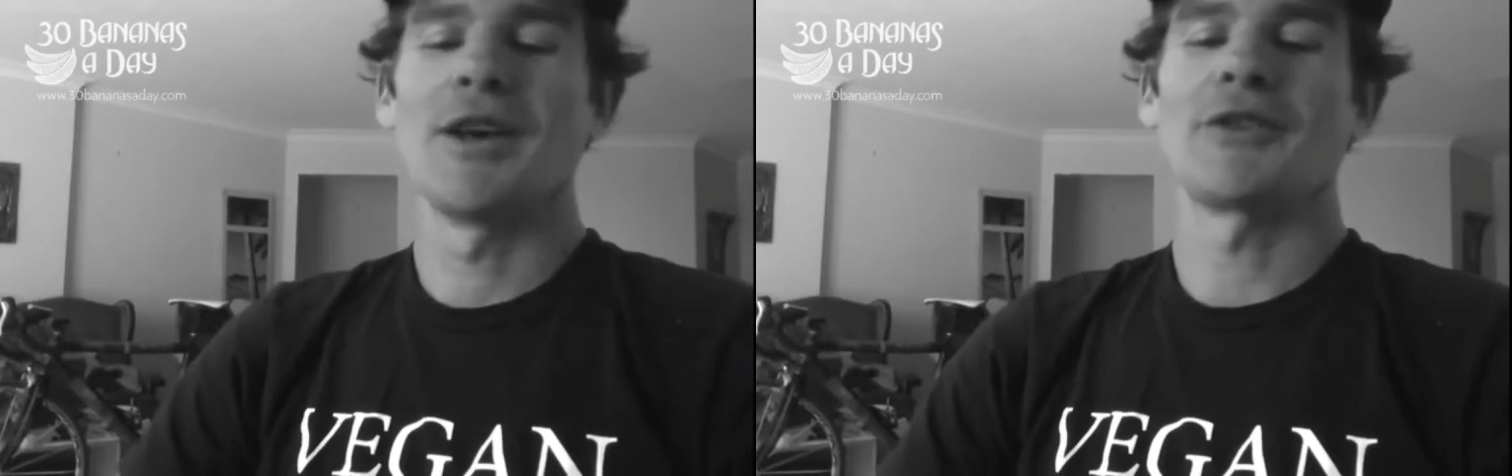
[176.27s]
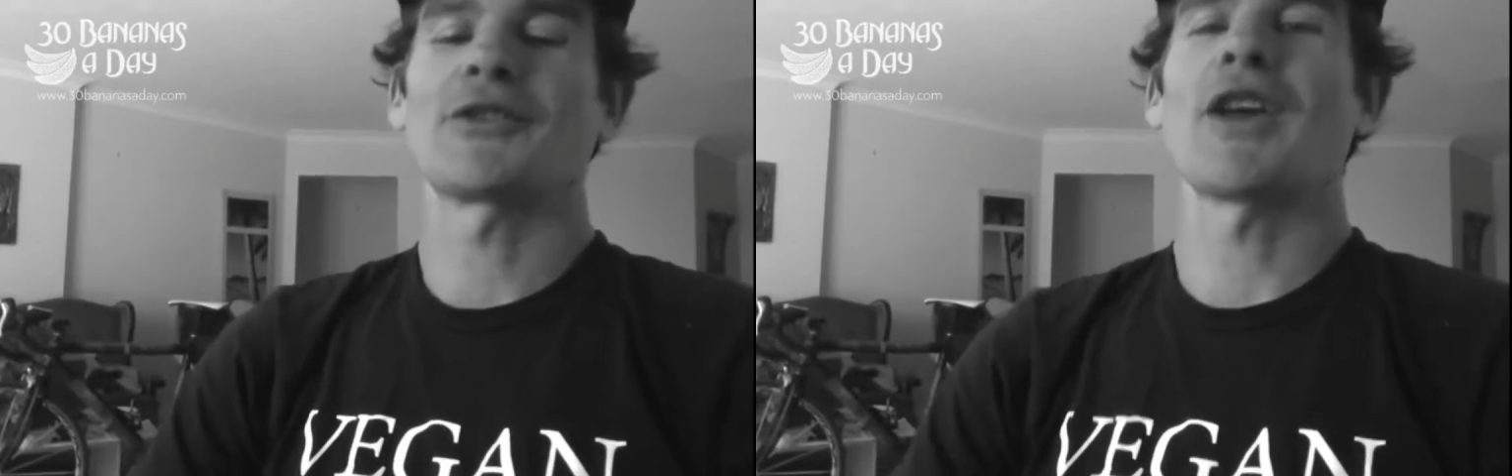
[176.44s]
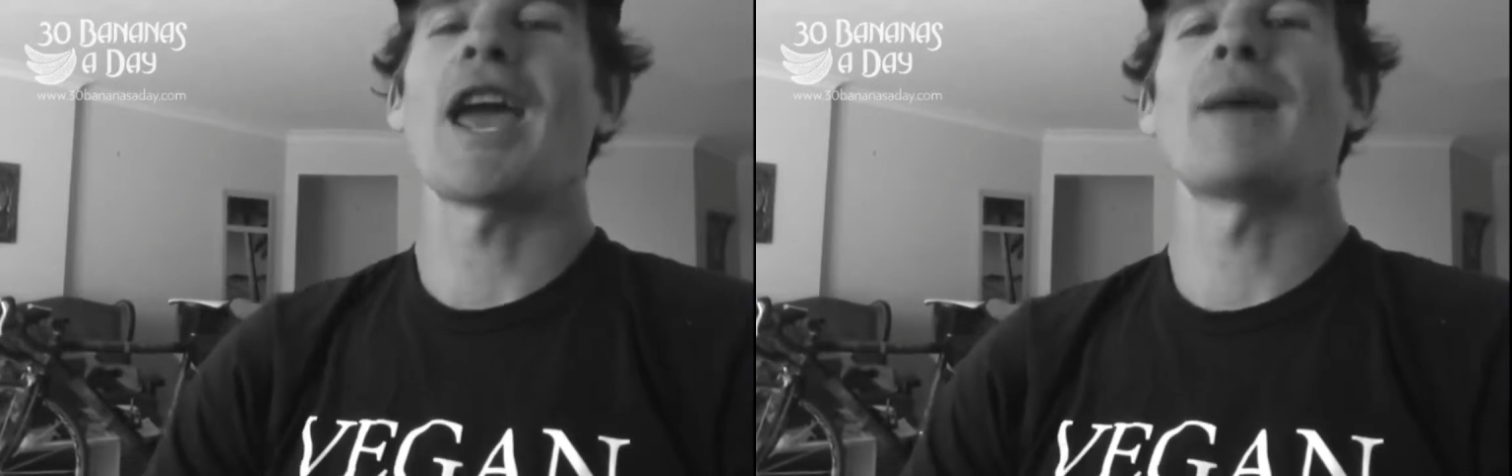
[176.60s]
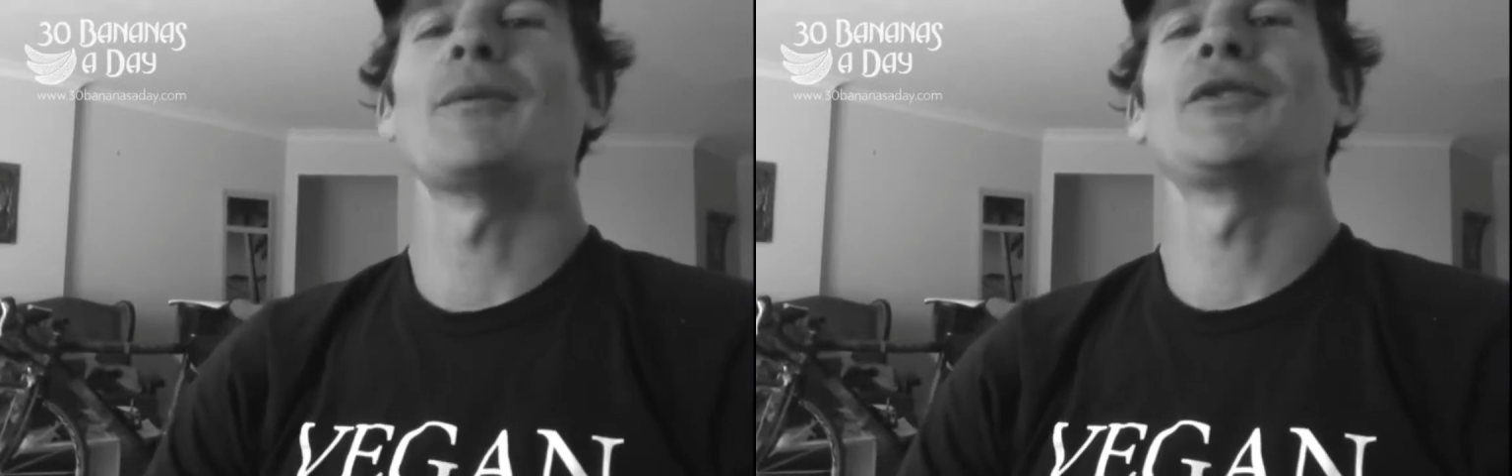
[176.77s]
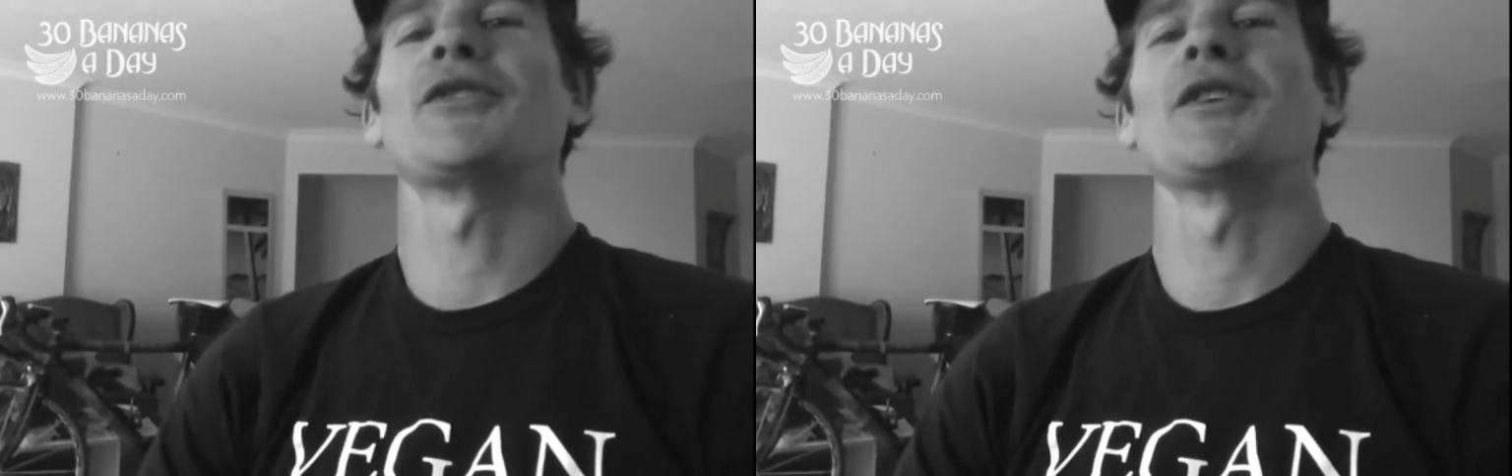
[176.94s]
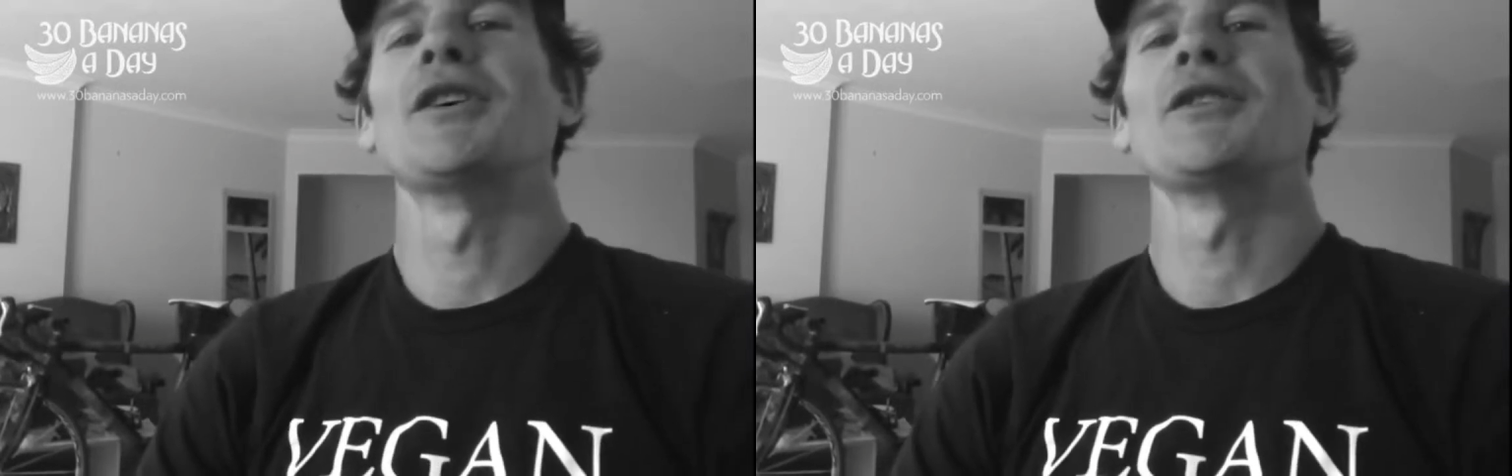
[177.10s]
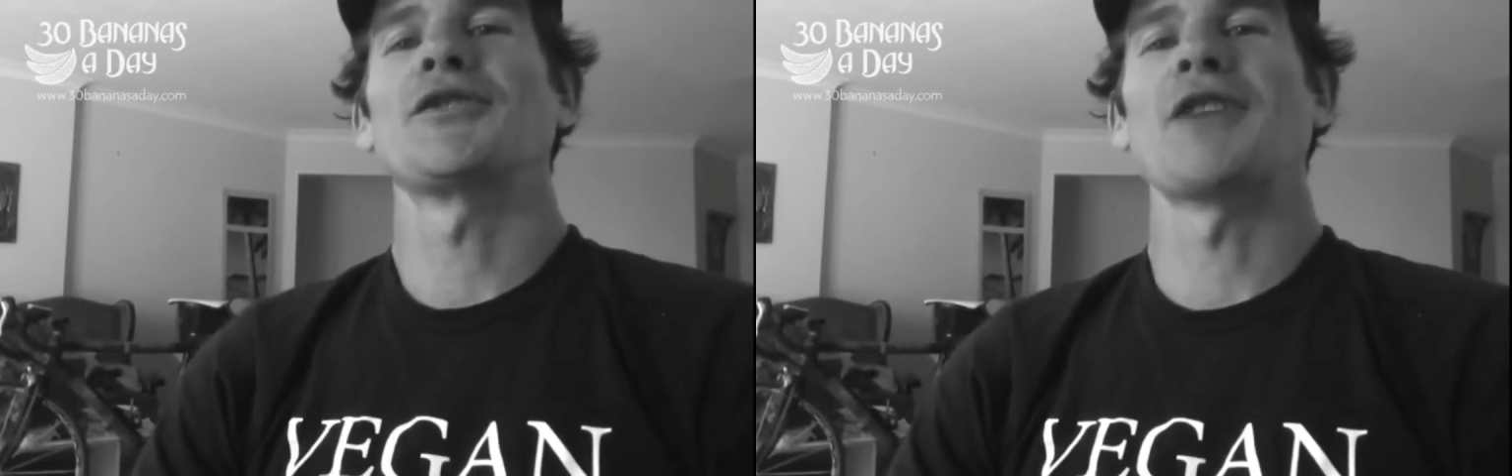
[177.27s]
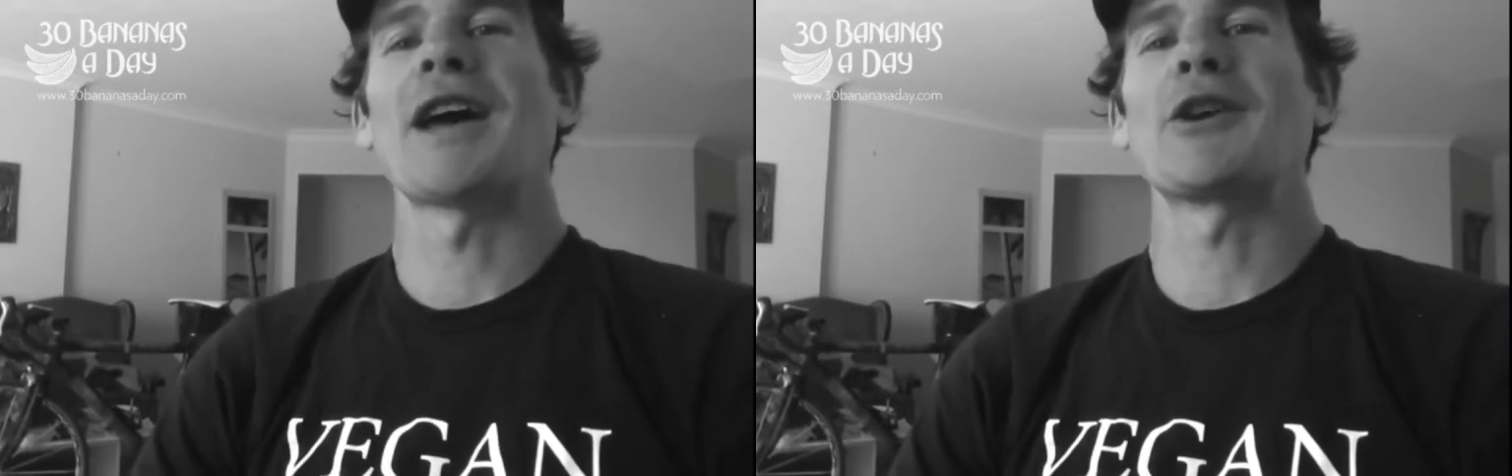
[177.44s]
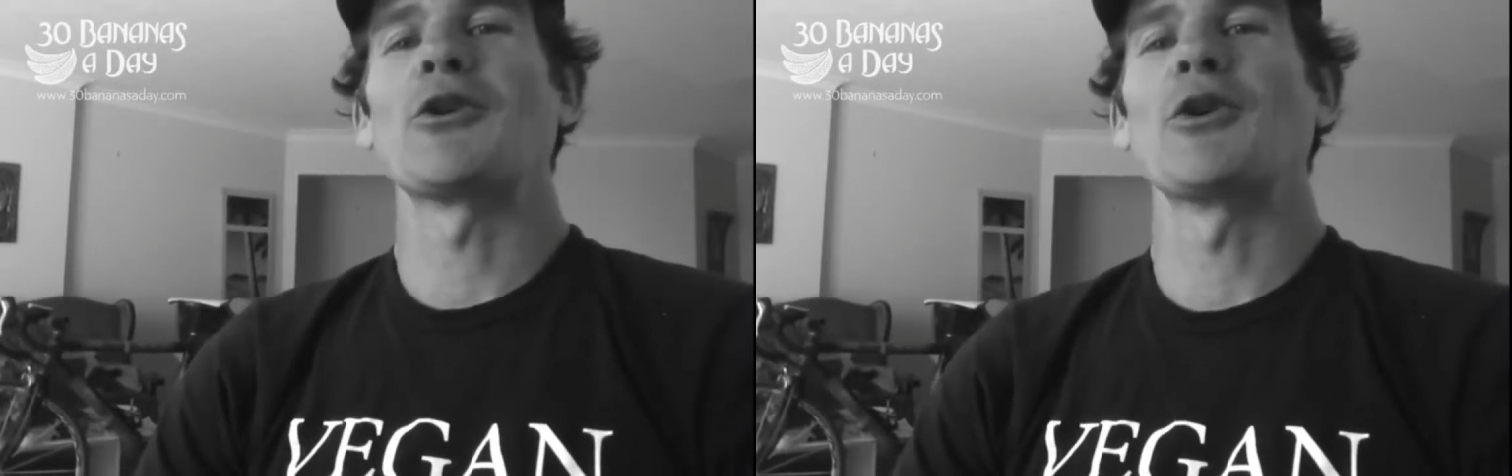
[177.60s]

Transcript: scammers, snake